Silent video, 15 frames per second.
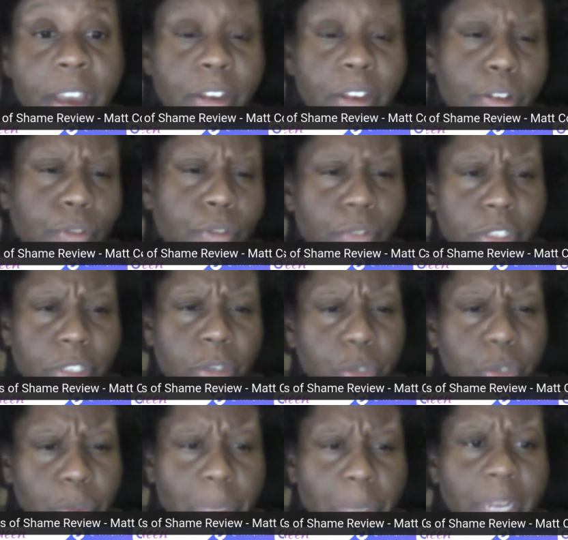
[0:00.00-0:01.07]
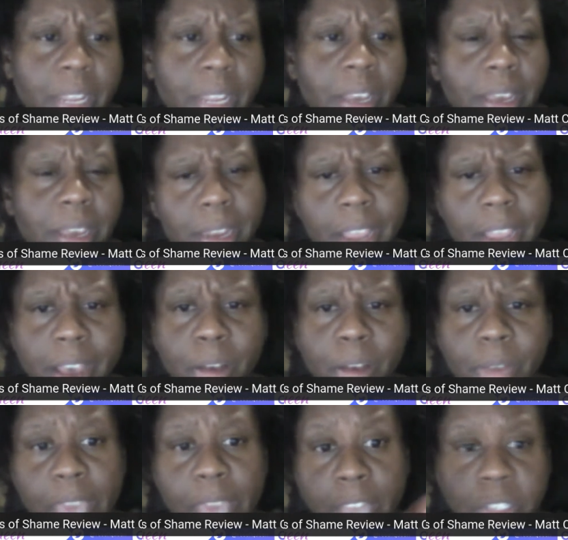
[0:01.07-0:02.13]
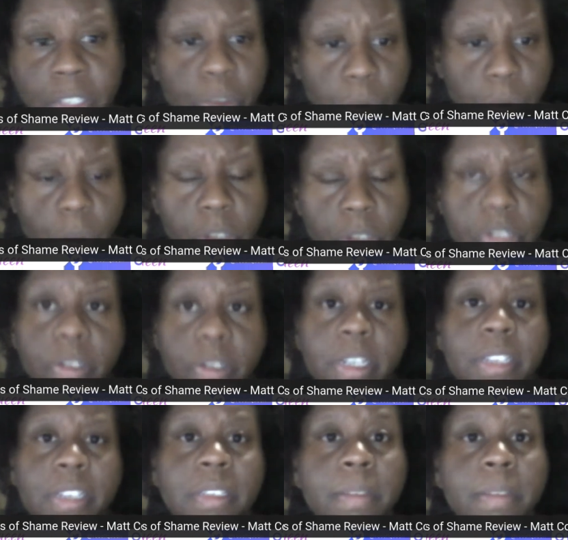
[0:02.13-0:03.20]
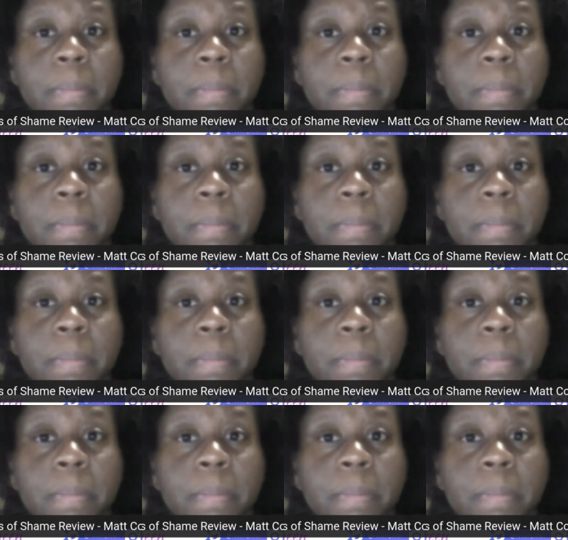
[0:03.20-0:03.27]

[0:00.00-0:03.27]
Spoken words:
with social media and how cancel culture is.